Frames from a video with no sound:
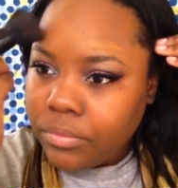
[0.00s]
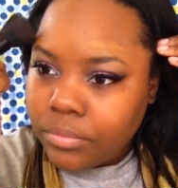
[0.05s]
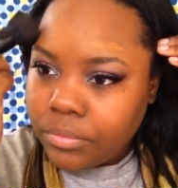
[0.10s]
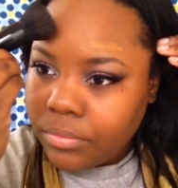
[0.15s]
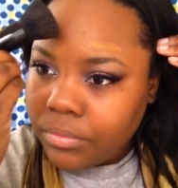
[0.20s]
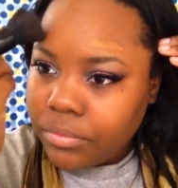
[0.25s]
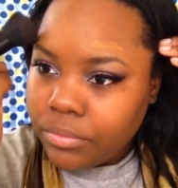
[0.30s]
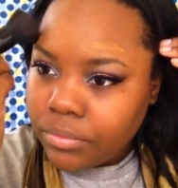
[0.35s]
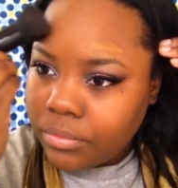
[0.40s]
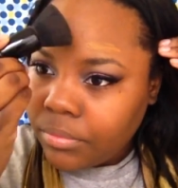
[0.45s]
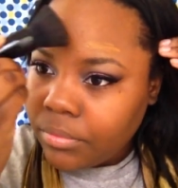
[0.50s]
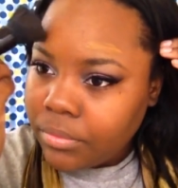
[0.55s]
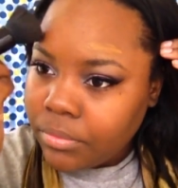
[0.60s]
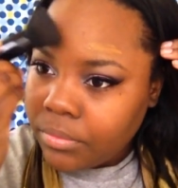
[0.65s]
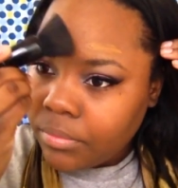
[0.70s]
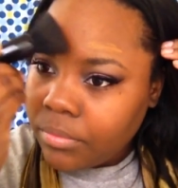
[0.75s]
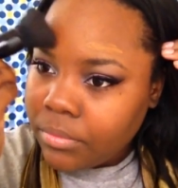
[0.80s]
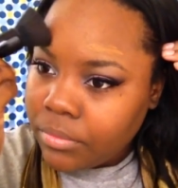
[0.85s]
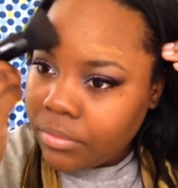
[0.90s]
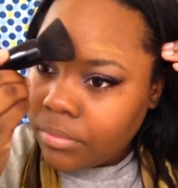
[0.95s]

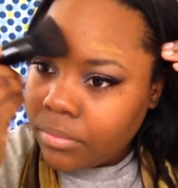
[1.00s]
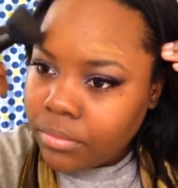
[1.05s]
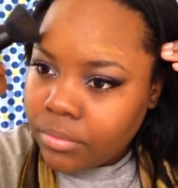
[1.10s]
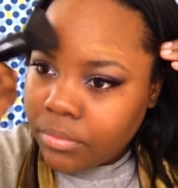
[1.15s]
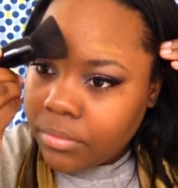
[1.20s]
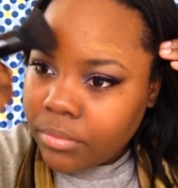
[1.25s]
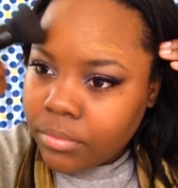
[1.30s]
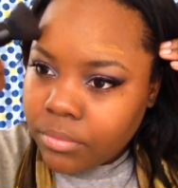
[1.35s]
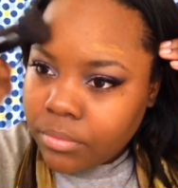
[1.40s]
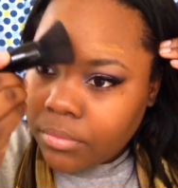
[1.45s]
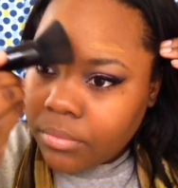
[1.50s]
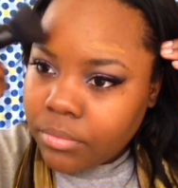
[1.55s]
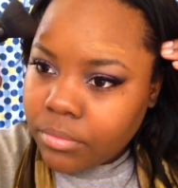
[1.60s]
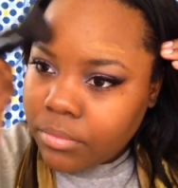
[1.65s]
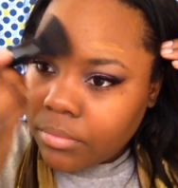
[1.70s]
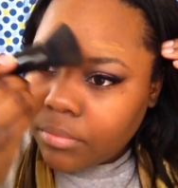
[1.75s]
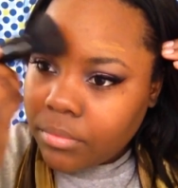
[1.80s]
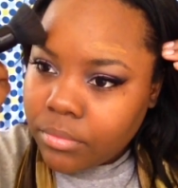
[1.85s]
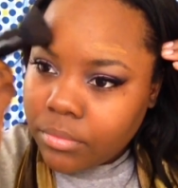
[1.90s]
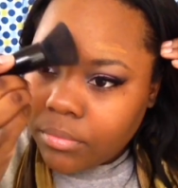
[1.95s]

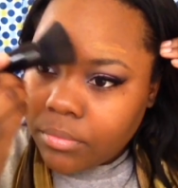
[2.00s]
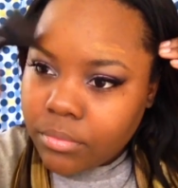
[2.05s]
(no one is talking)